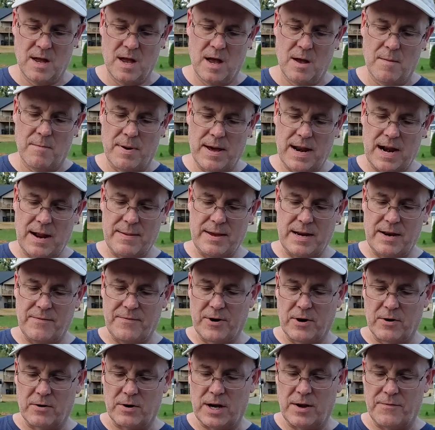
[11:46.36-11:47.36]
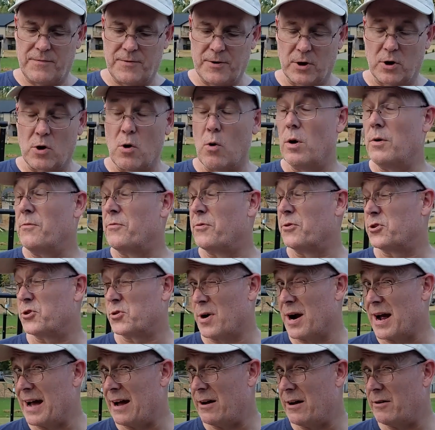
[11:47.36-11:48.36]
but I mean, if you're going for
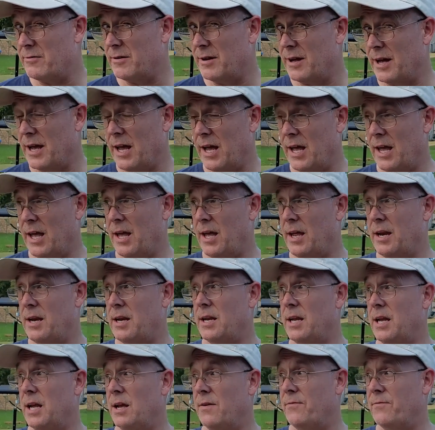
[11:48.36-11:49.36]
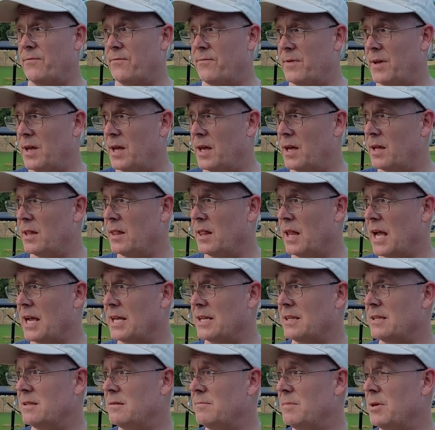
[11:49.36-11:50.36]
trout, and if like
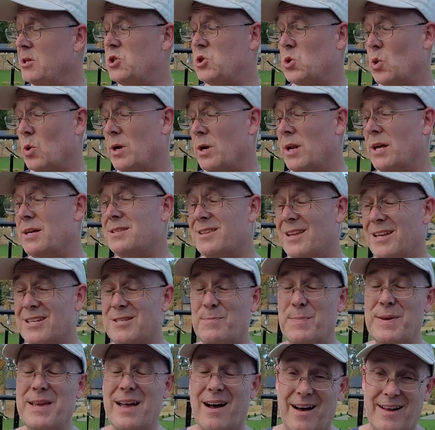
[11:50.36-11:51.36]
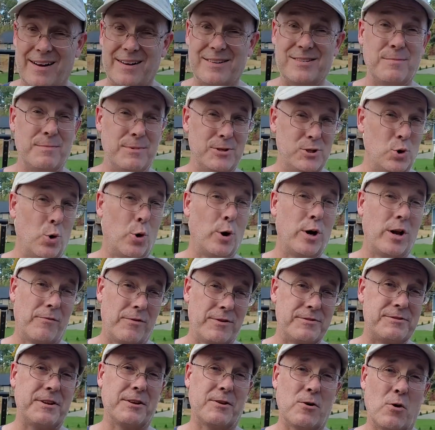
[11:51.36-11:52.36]
the majority, let's be honest, the majority of
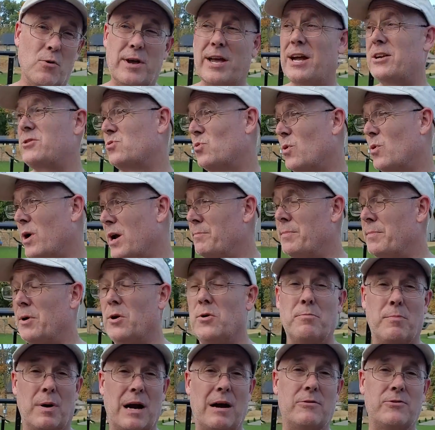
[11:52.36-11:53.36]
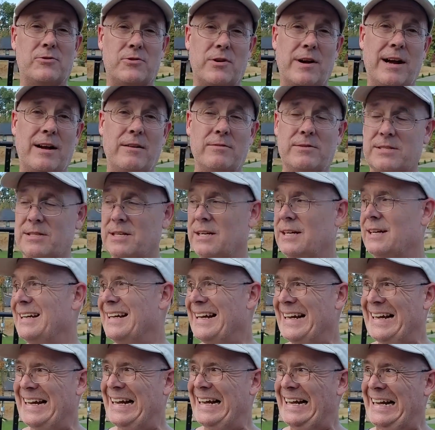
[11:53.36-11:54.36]
us that go catch rainbow and brown trouts,
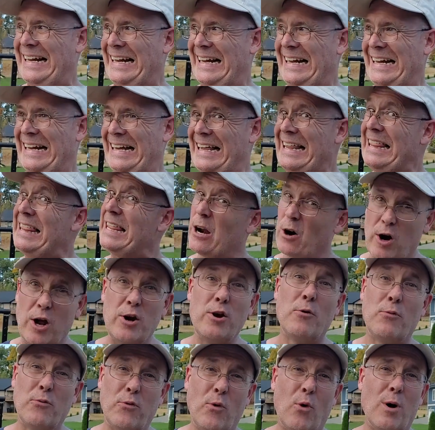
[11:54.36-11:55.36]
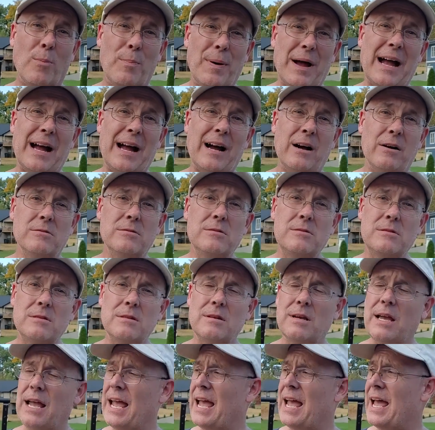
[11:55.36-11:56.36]
they're under 4 pounds,
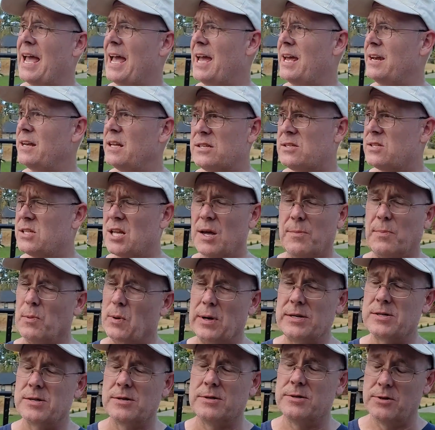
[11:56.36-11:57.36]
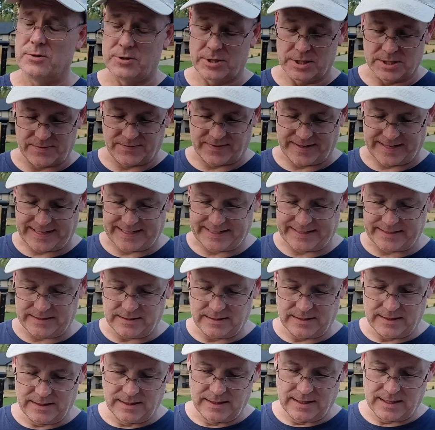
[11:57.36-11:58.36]
and this tippet ring's going to do just fine.
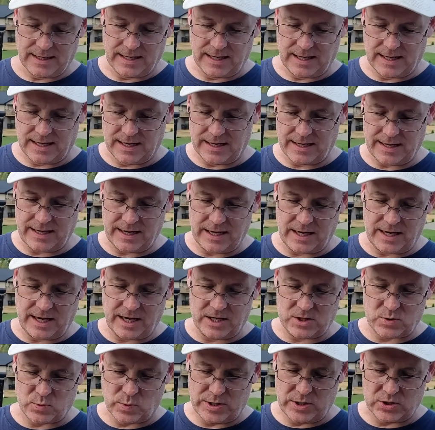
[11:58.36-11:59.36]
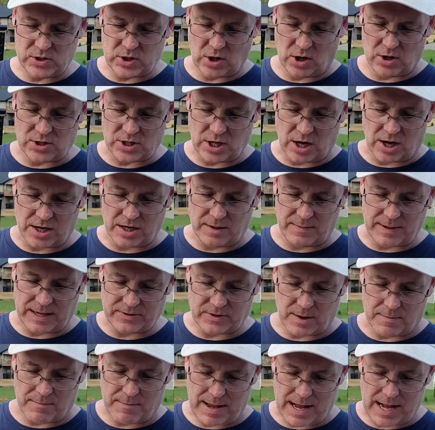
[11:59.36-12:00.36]
It's when you start talking about the
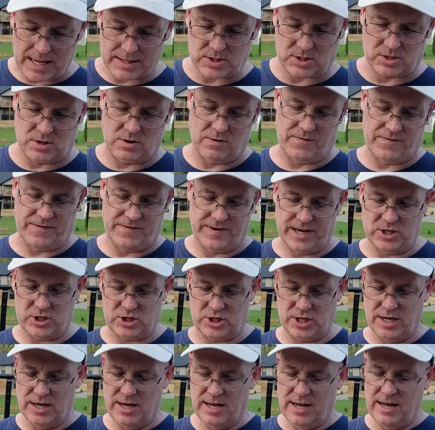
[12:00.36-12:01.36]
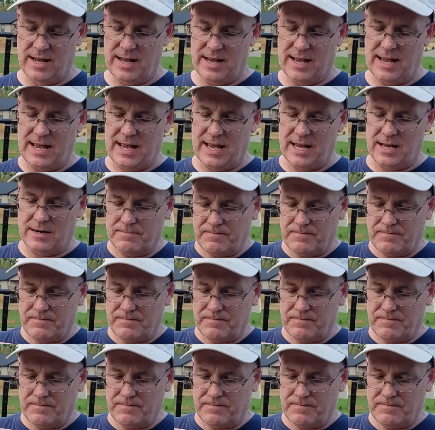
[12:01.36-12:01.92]
monster fish, and